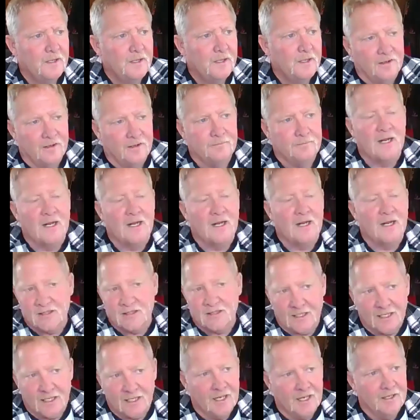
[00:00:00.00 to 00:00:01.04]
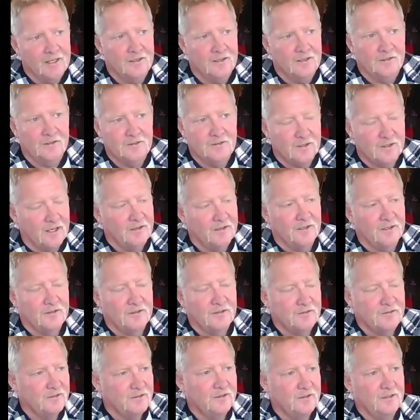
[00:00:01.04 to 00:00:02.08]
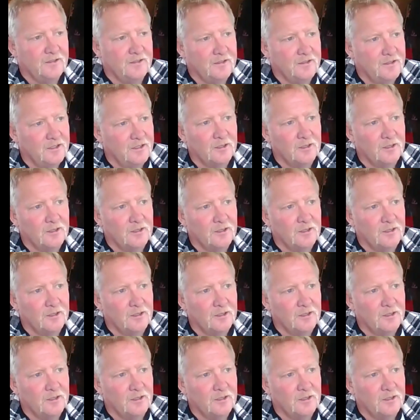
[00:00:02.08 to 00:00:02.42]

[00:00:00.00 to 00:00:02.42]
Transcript: like I said, I'm not the guy that's